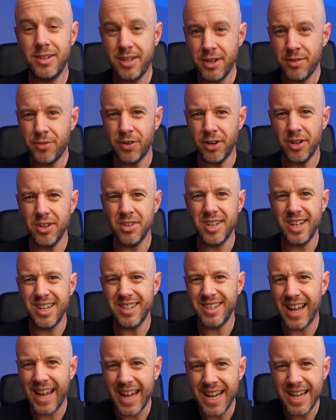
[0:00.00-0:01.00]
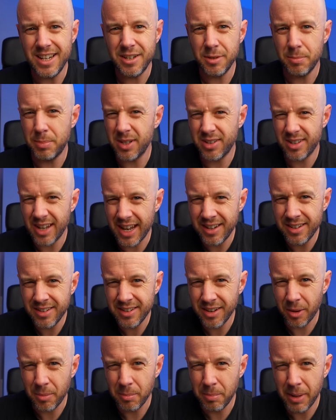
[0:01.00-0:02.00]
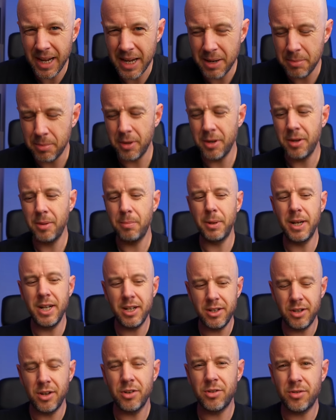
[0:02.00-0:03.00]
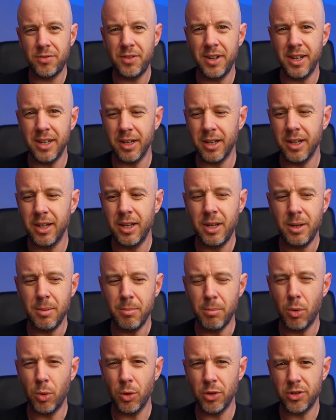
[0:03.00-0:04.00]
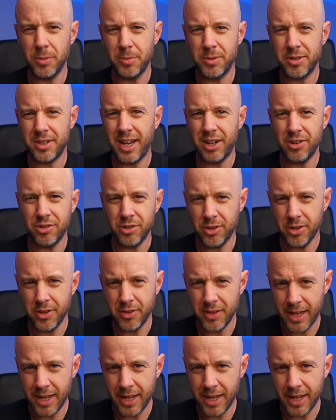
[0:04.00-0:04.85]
difference is 8% on paper, but it does feel more substantial than